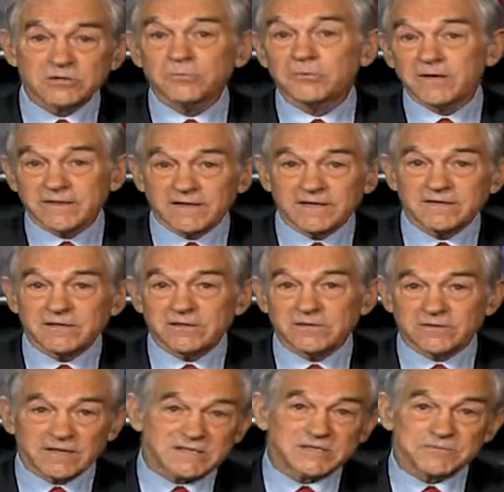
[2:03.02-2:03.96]
So what
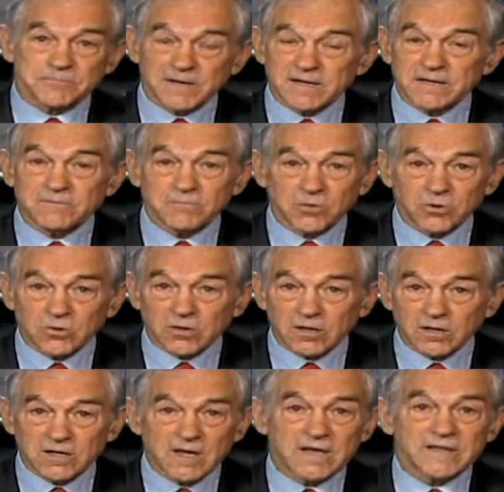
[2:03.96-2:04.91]
do? They spend
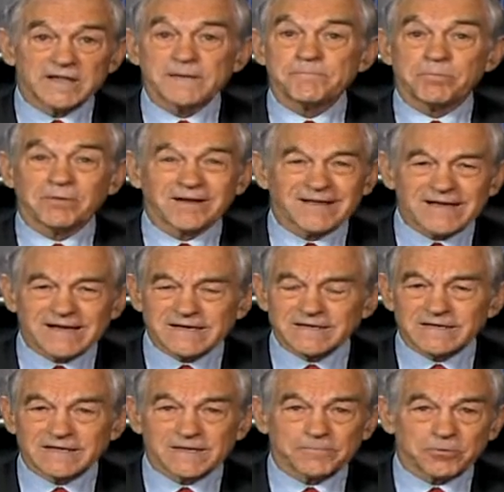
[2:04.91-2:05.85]
more. They
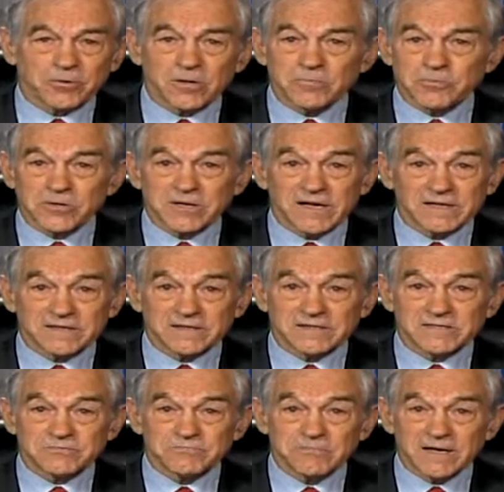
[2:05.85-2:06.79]
blindly appropriate
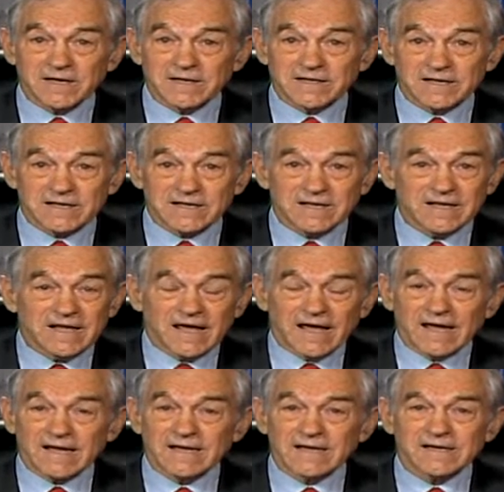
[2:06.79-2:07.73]
this money.
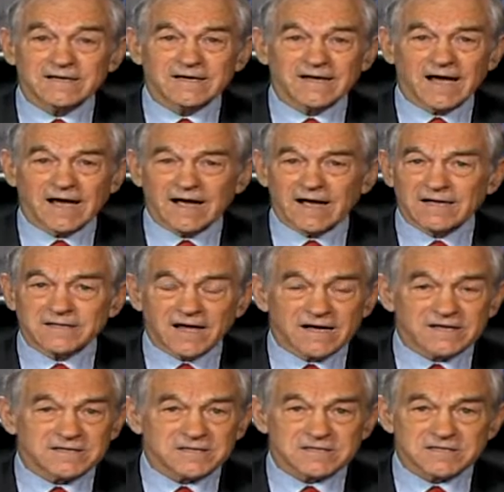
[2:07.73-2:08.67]
And
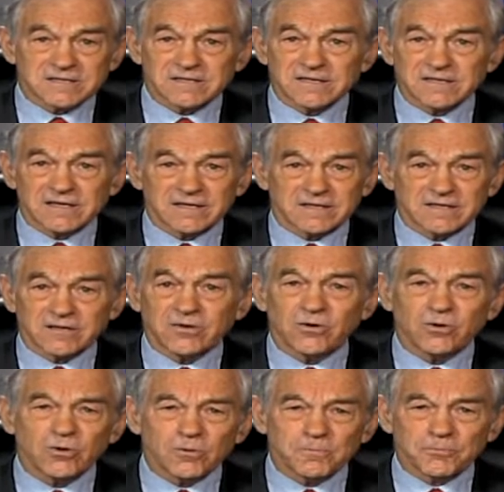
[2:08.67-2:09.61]
I just think the
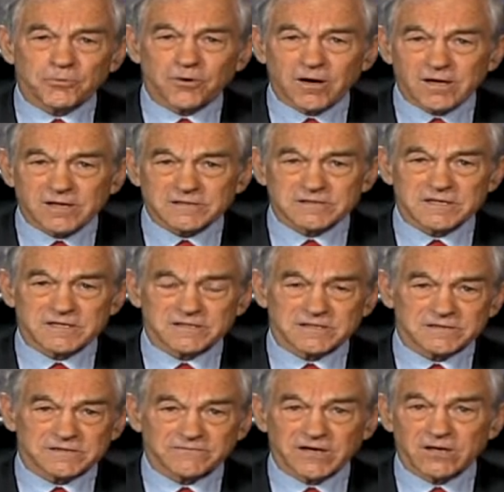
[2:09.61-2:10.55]
whole
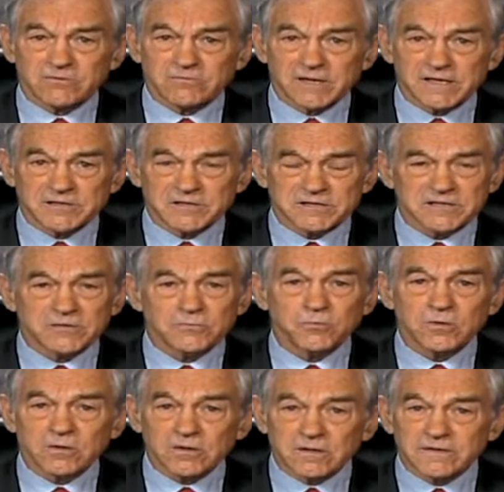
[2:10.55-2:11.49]
process is outrageous,
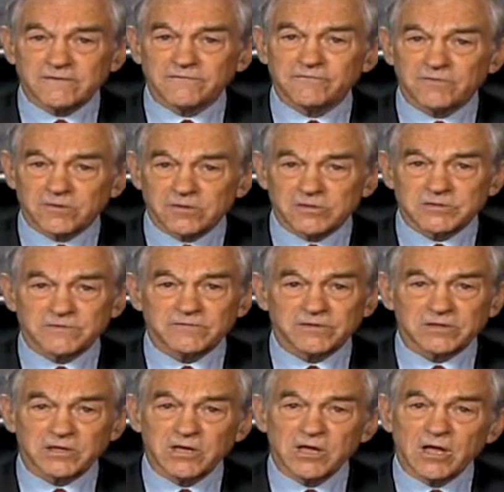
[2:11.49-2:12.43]
and we're on the verge
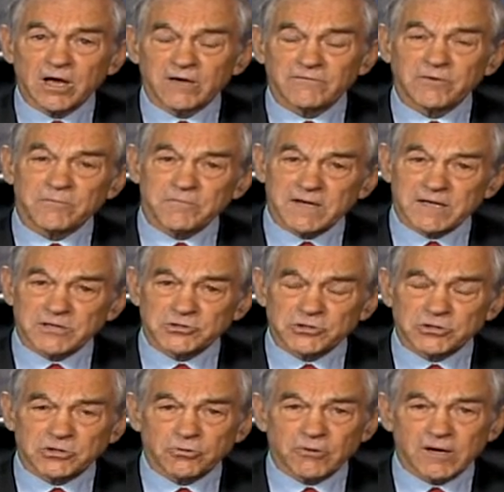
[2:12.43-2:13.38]
of a
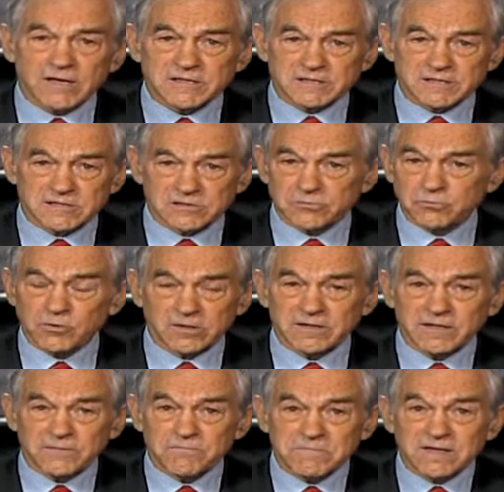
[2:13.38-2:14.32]
major crisis.
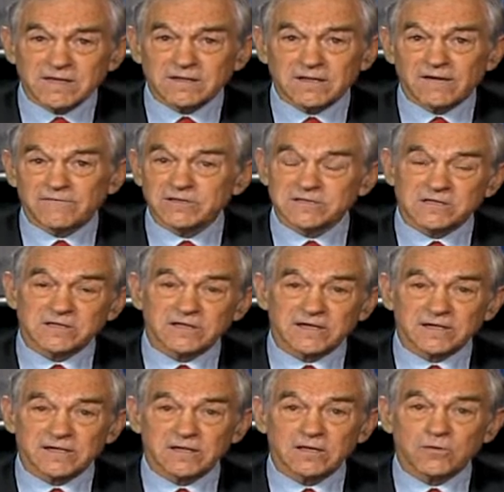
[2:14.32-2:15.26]
We're in the middle of it. It's going
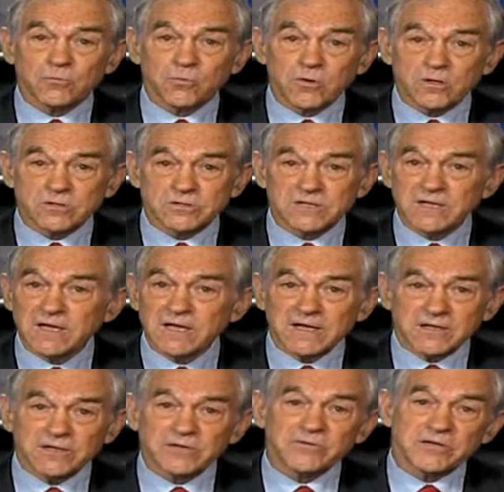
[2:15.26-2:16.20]
to get a lot worse.
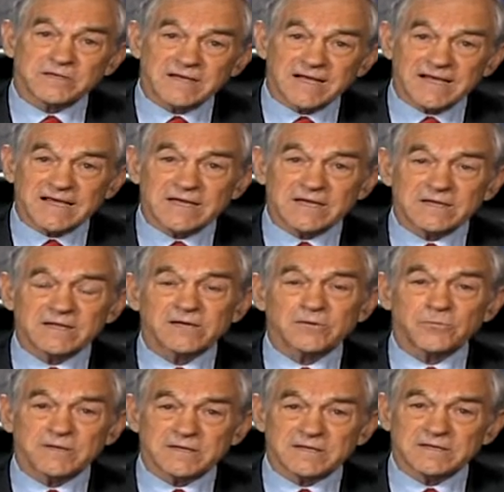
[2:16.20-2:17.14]
You know, the day
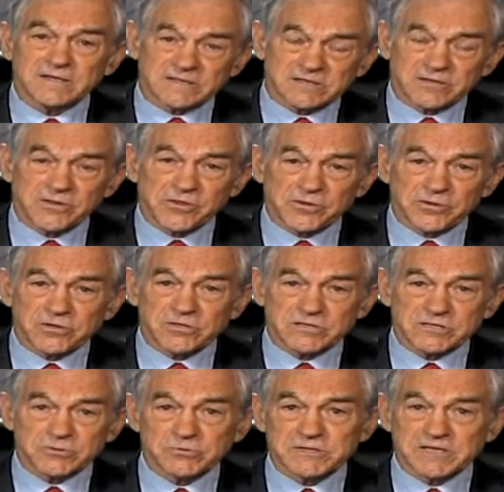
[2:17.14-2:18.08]
that we did this on
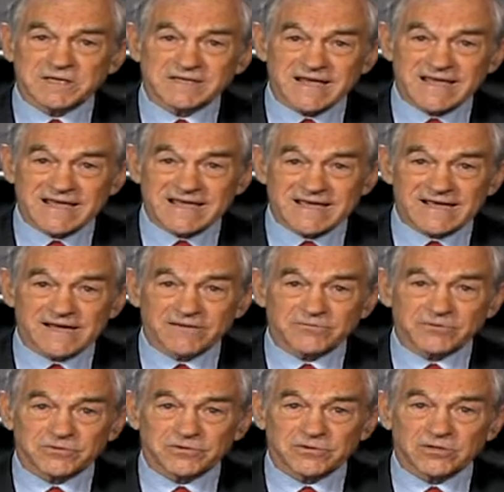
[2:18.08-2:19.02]
Thursday was the day
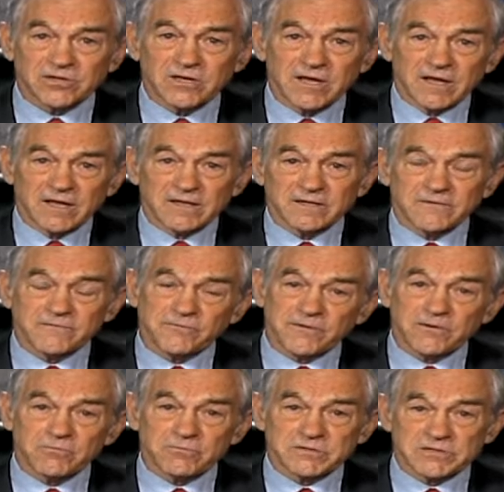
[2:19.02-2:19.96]
after the
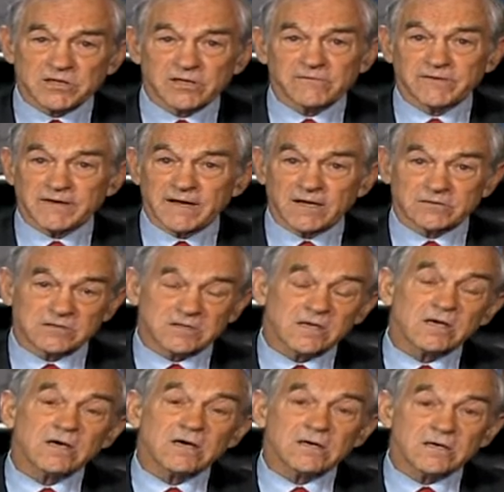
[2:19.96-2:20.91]
Federal Reserve announced,
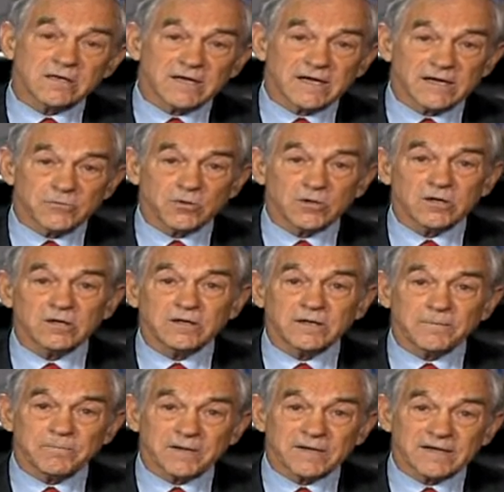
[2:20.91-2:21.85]
we're
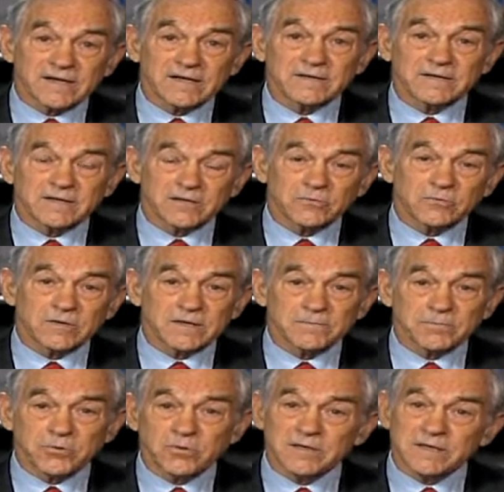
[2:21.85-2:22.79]
going to buy another
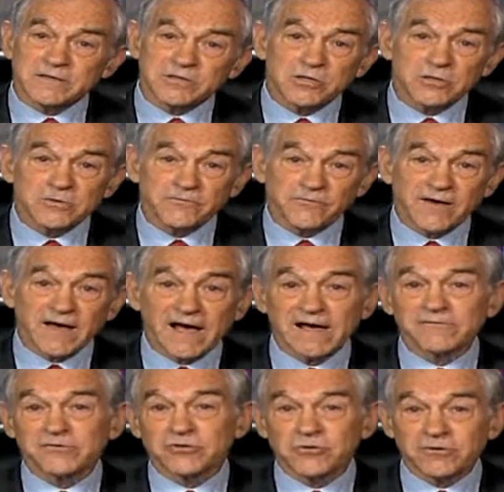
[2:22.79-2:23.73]

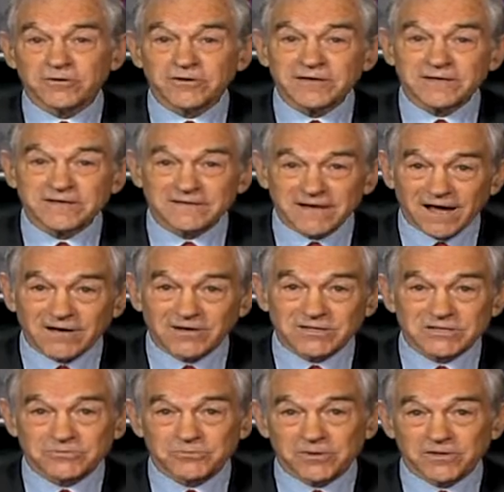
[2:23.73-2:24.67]
$1.25 trillion
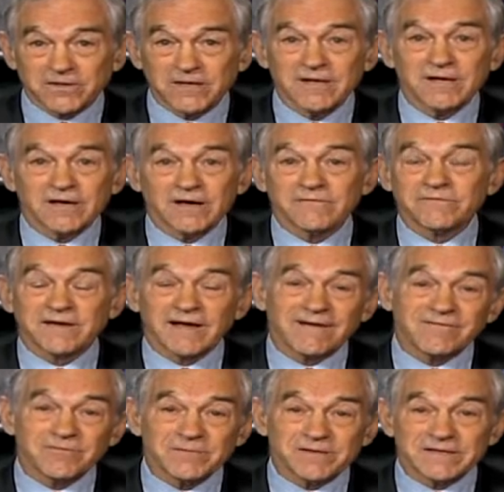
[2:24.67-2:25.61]
worth of
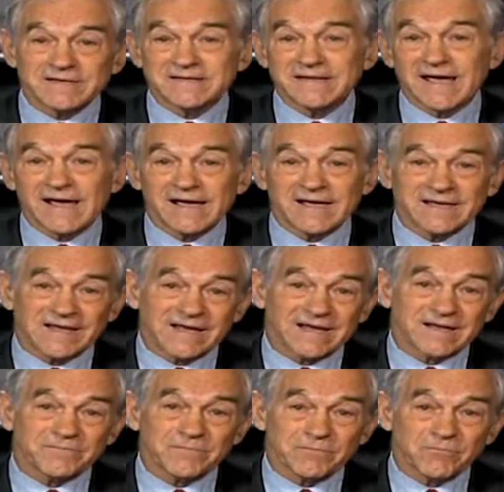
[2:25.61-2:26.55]
government debt
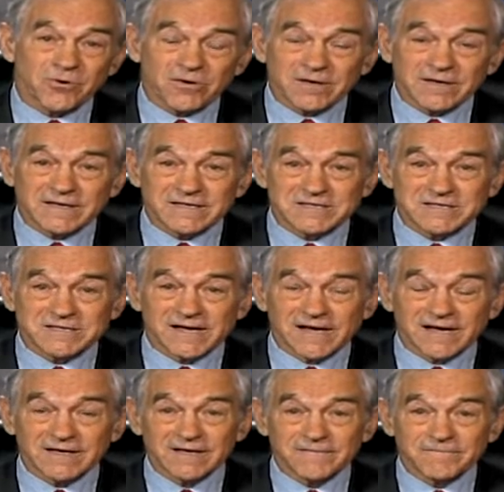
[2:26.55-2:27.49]
and mortgage
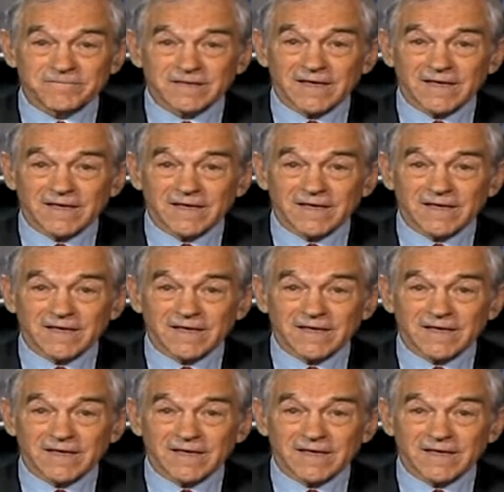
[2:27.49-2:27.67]
debt.